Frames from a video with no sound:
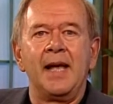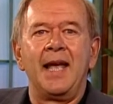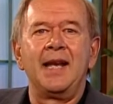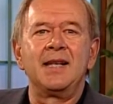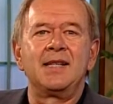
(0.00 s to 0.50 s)

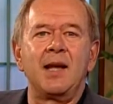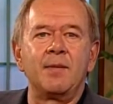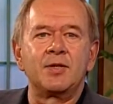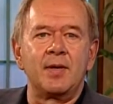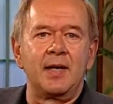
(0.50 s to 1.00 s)
and it
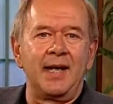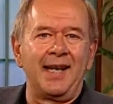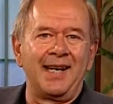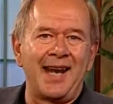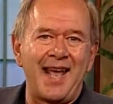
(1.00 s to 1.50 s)
demonstrated a
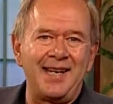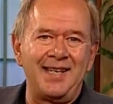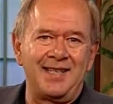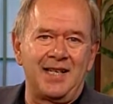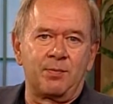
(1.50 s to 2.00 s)

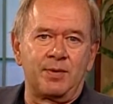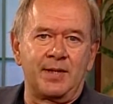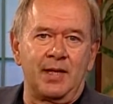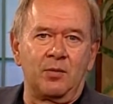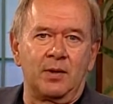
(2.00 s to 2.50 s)

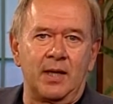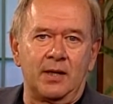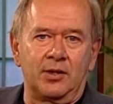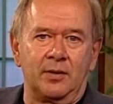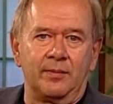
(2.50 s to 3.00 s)
96%
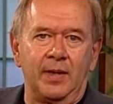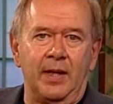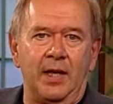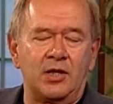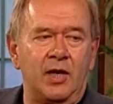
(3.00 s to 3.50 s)
reduction
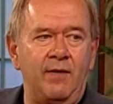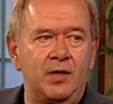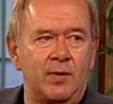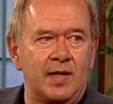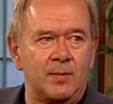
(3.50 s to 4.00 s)
in HIV
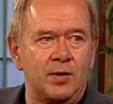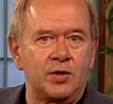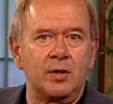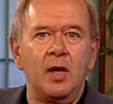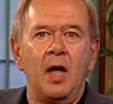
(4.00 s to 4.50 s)

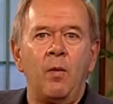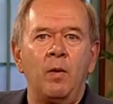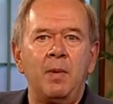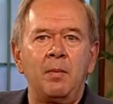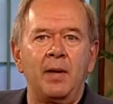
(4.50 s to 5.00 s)
transmission
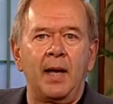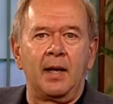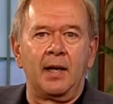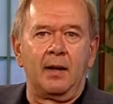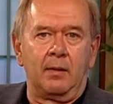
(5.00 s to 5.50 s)
when people
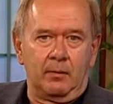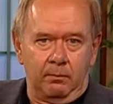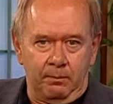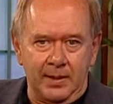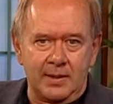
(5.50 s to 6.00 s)
had
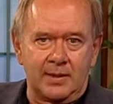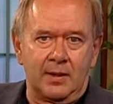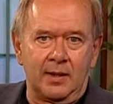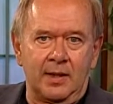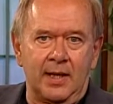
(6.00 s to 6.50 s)
been
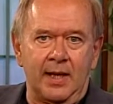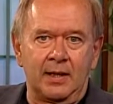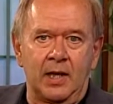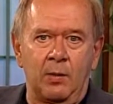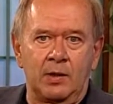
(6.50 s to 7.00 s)
started on
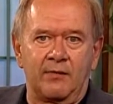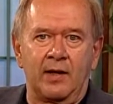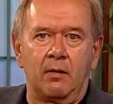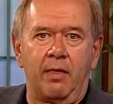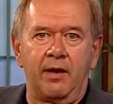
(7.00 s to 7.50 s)

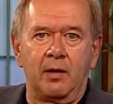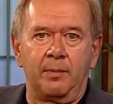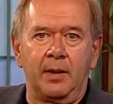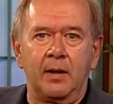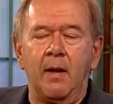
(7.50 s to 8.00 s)
antiretroviral therapy.